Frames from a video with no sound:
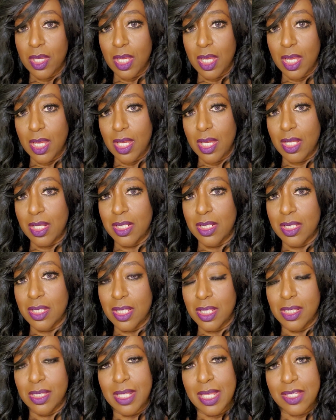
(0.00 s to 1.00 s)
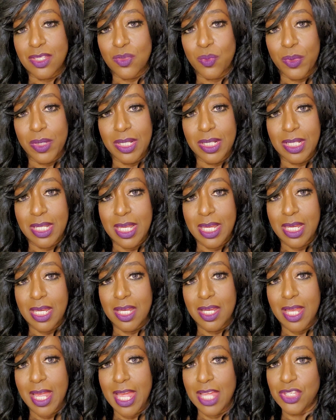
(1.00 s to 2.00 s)
And then that's when
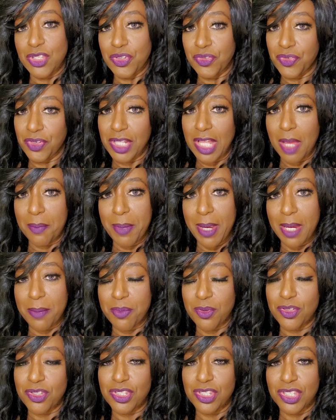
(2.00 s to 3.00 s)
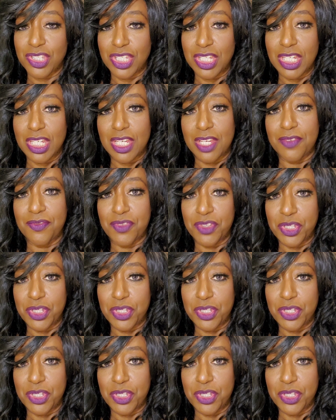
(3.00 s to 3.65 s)
they had you fill out papers to see